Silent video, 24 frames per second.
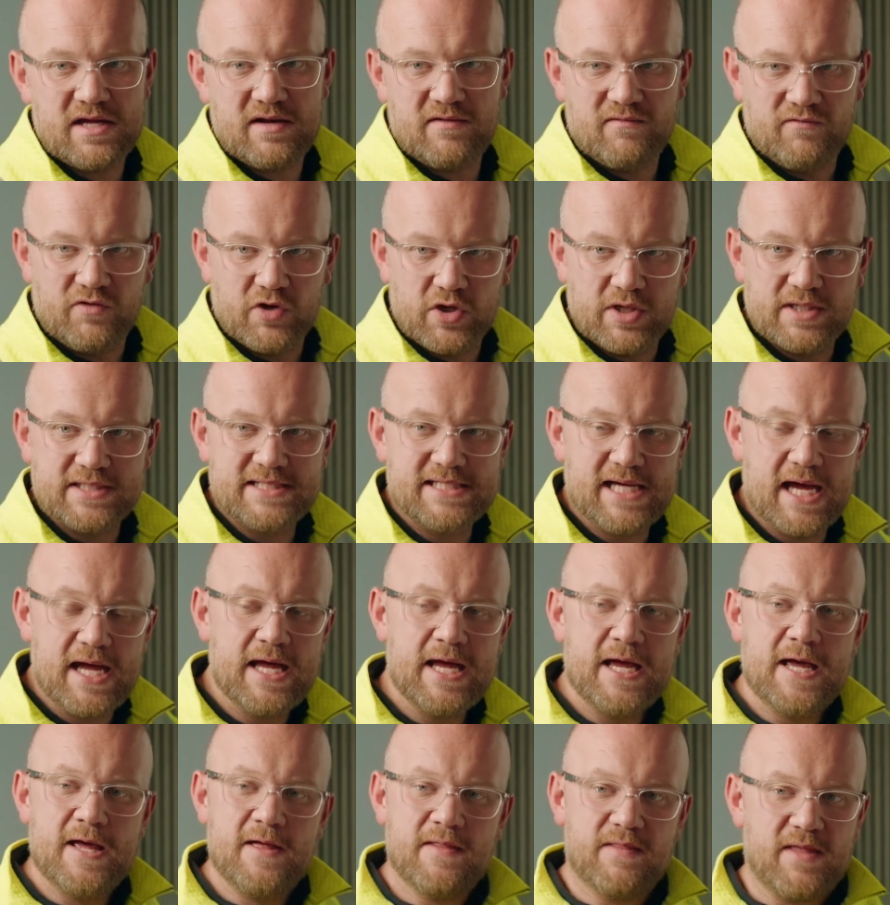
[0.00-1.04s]
inverter,
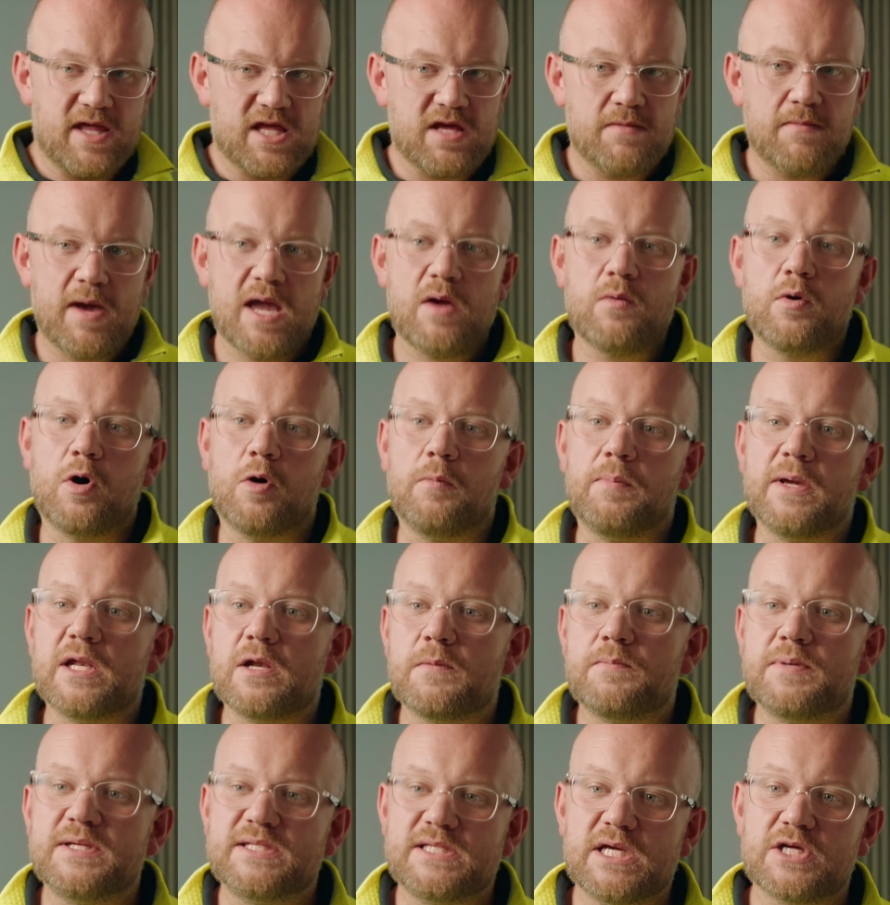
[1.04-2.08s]
then you may well be in
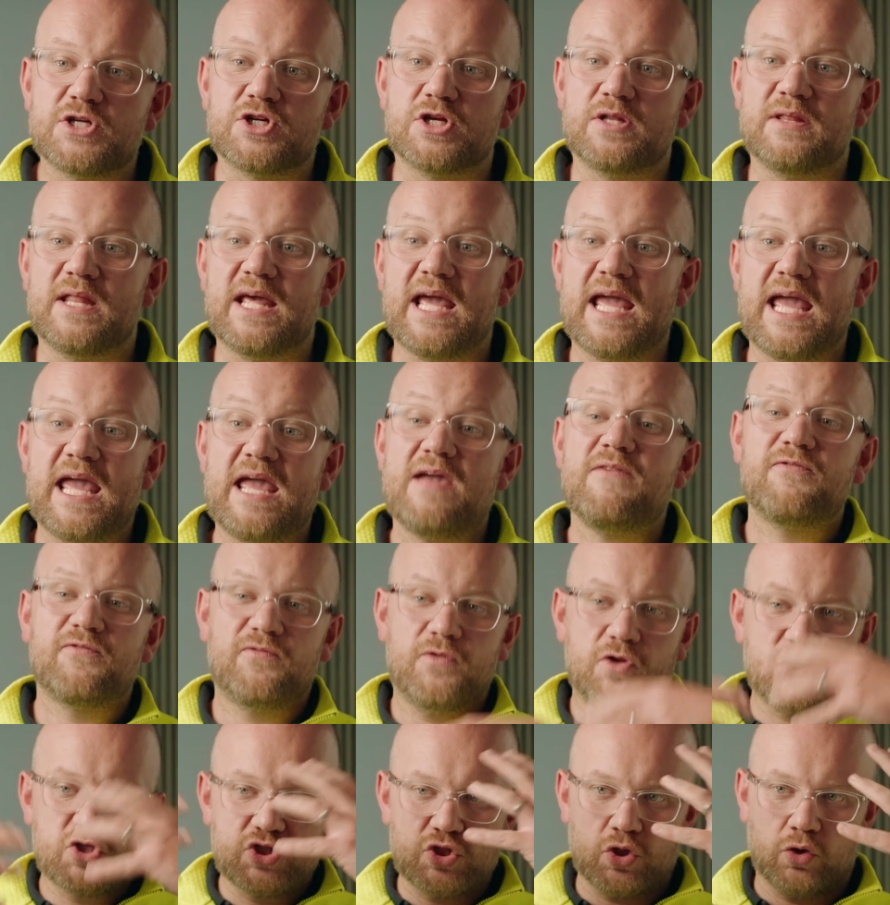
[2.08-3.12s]
a position that if
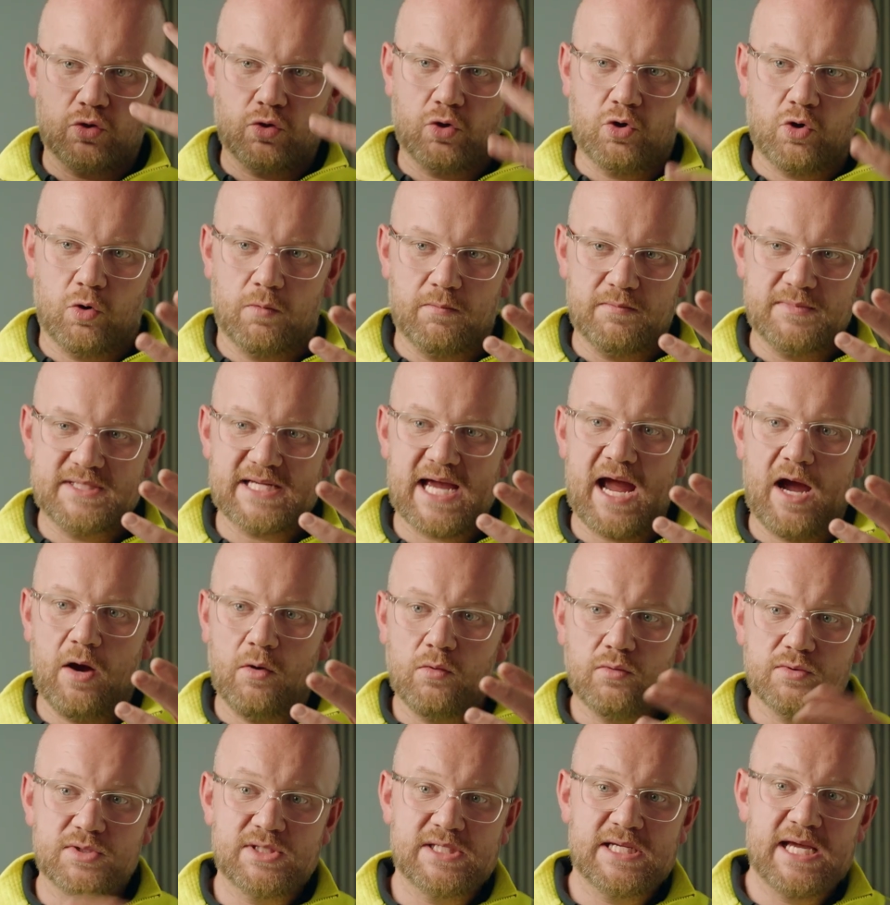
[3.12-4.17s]
the sun comes
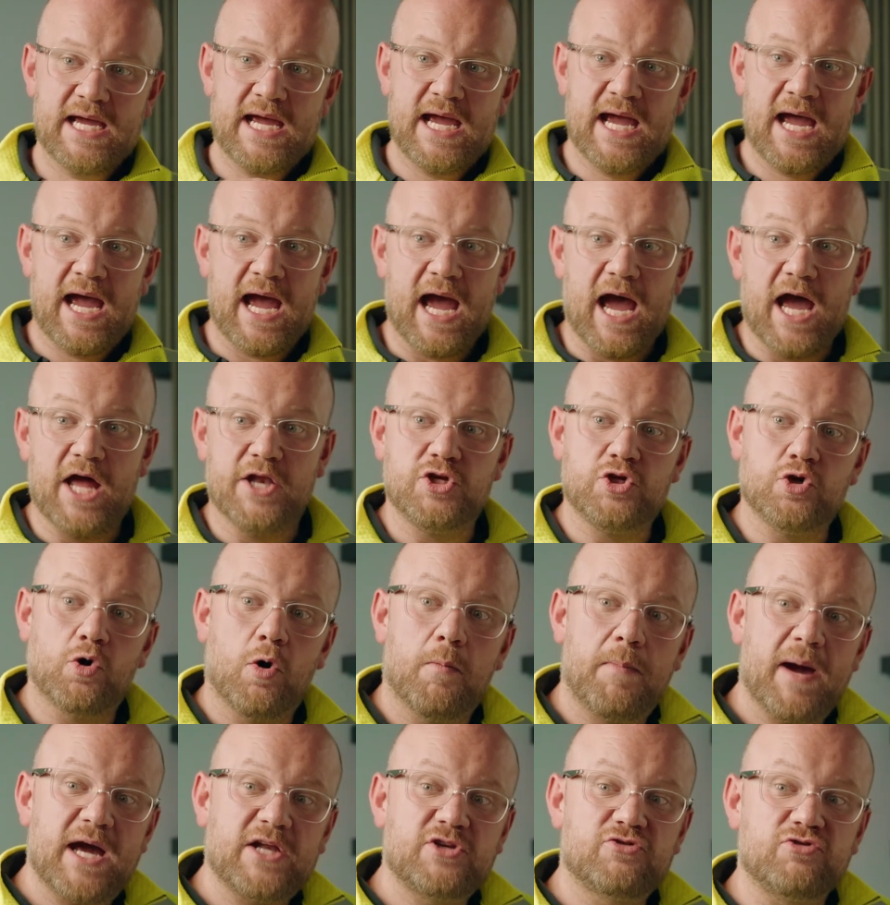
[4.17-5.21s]
out and
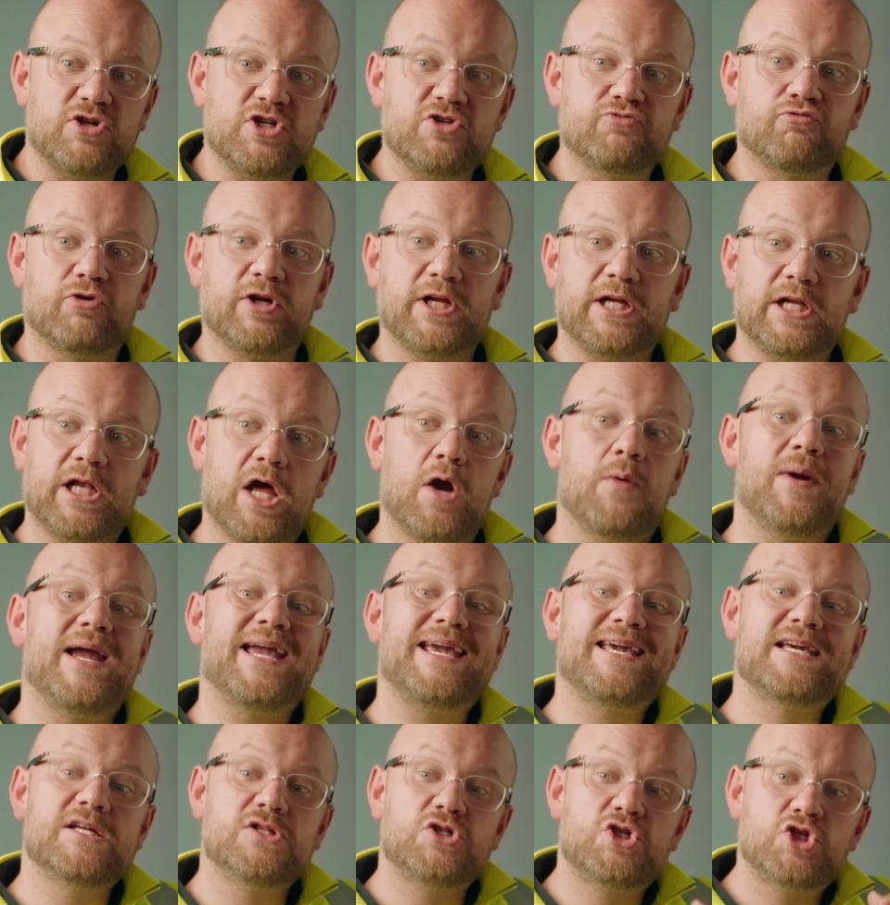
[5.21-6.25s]
your battery is running low,
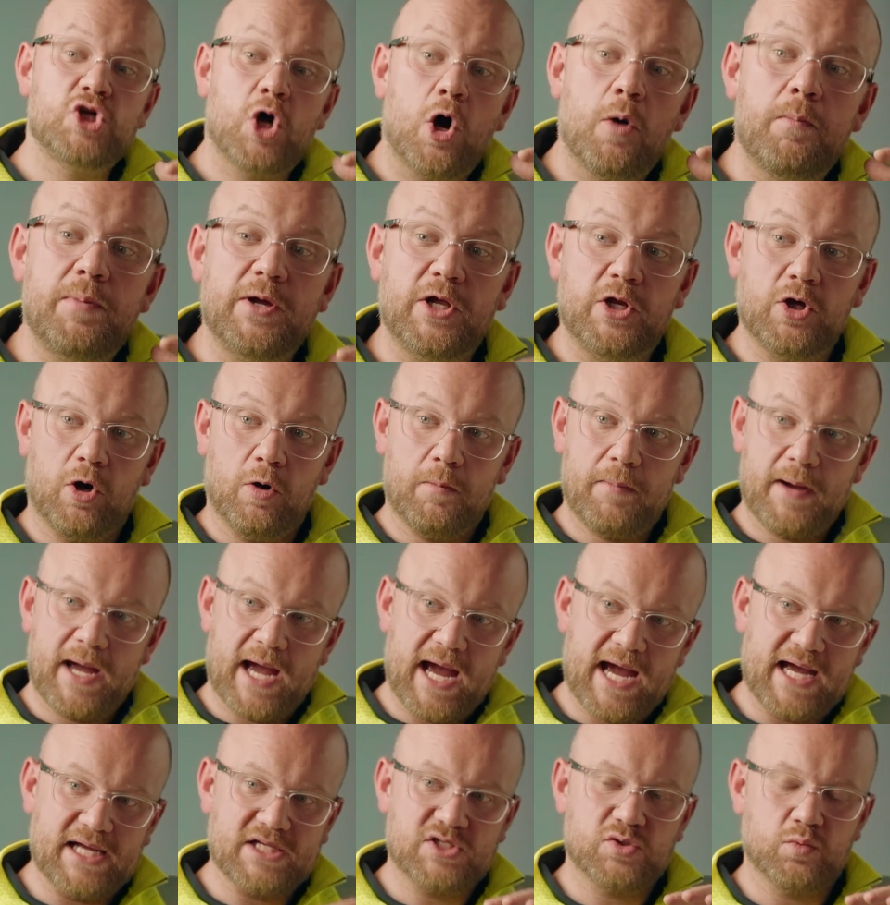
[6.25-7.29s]
it can top it up
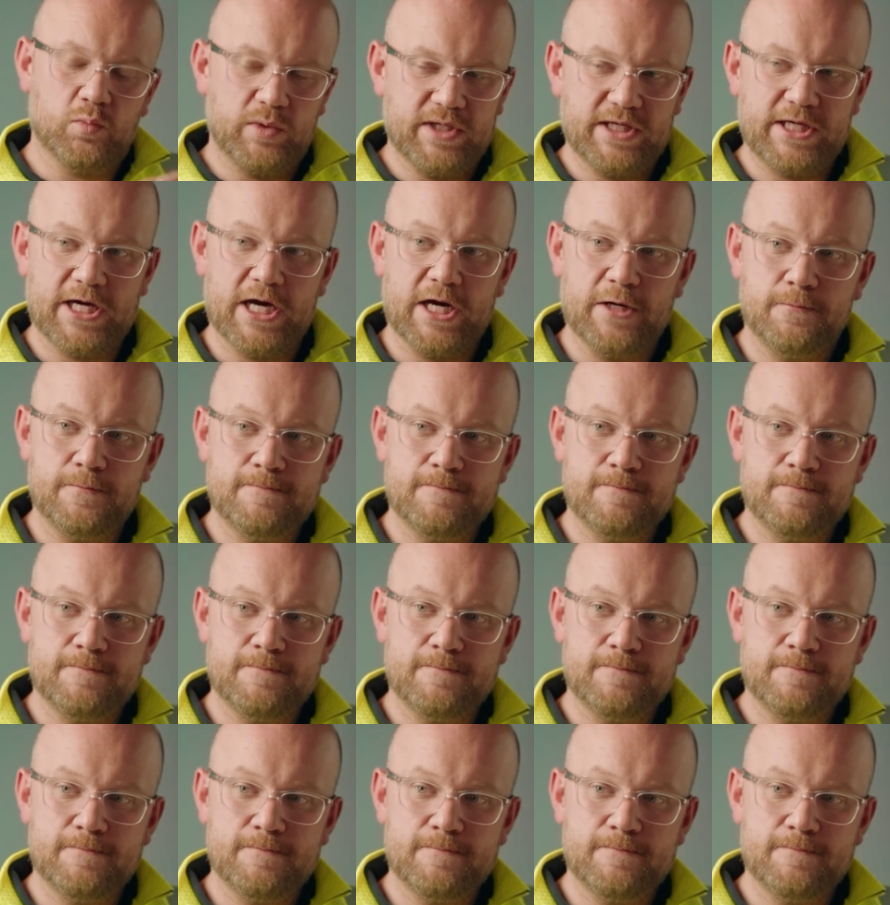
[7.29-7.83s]
as we go.